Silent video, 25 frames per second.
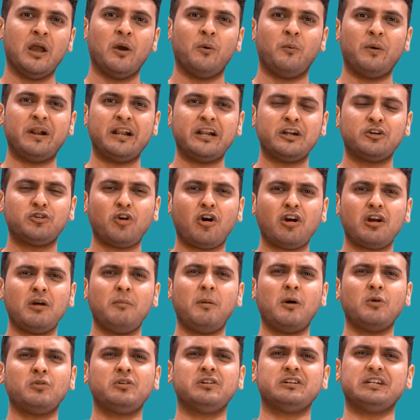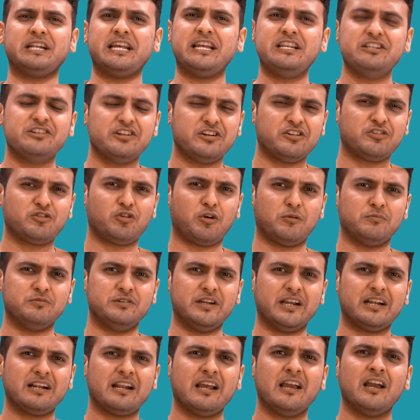When I talk about a dangerous
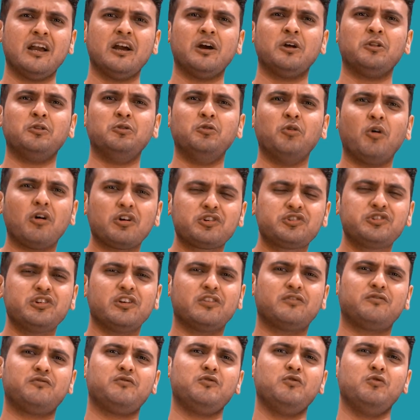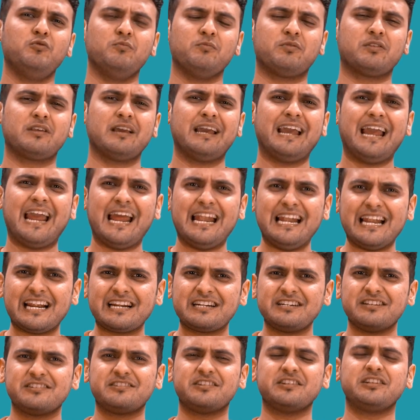object, noxious fumes,
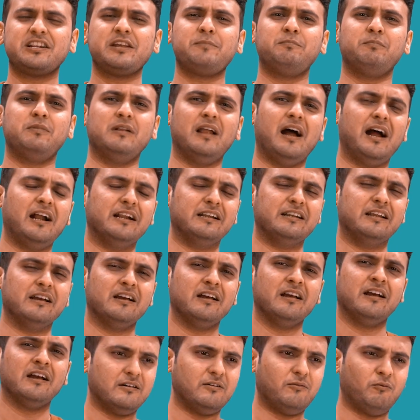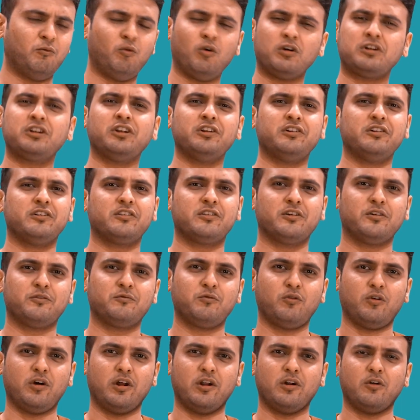electricity plant, water
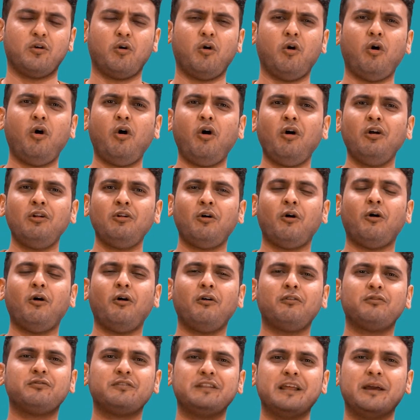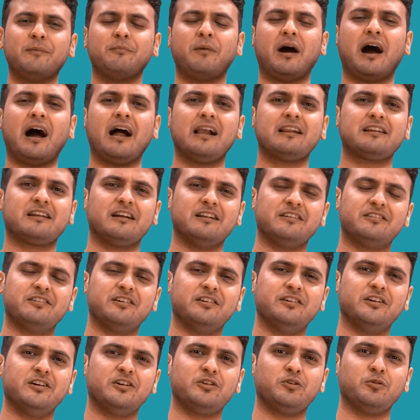reservoir, all of them are
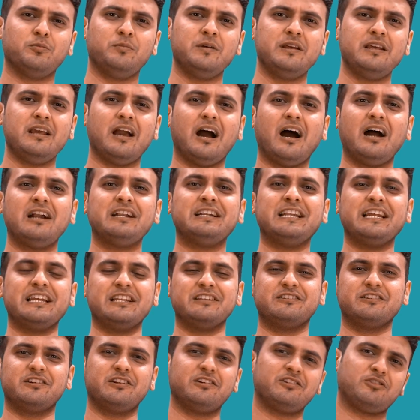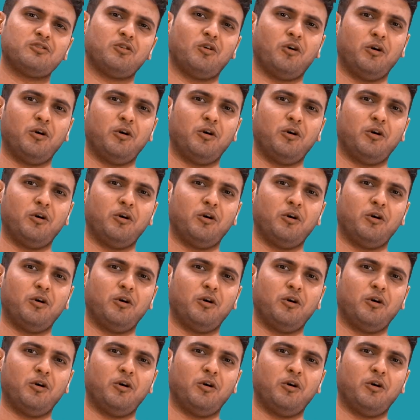considered to be a dangerous